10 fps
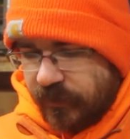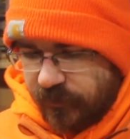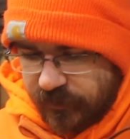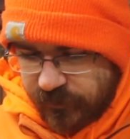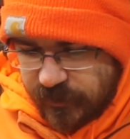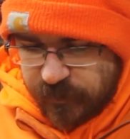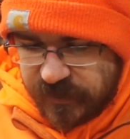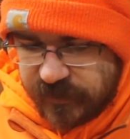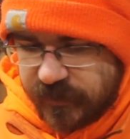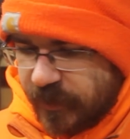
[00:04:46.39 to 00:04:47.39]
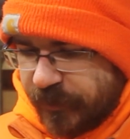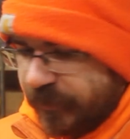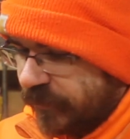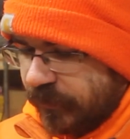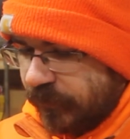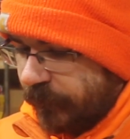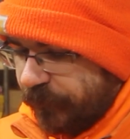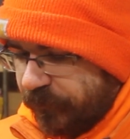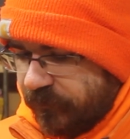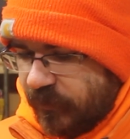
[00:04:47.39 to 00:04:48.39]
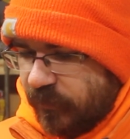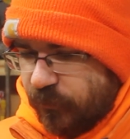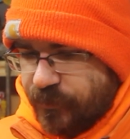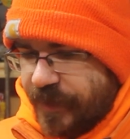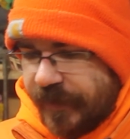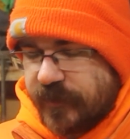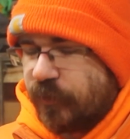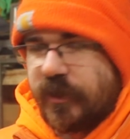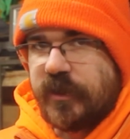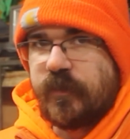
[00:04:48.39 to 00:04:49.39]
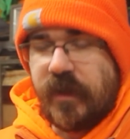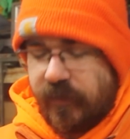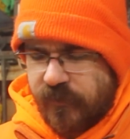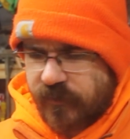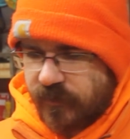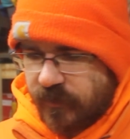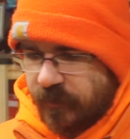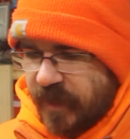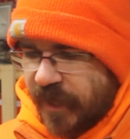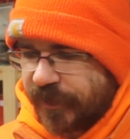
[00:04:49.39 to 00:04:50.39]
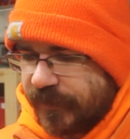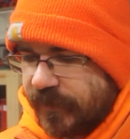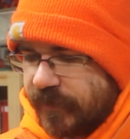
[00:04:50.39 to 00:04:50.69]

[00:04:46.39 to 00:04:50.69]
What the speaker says: thin these pieces are, 3/8 would have just been obnoxious.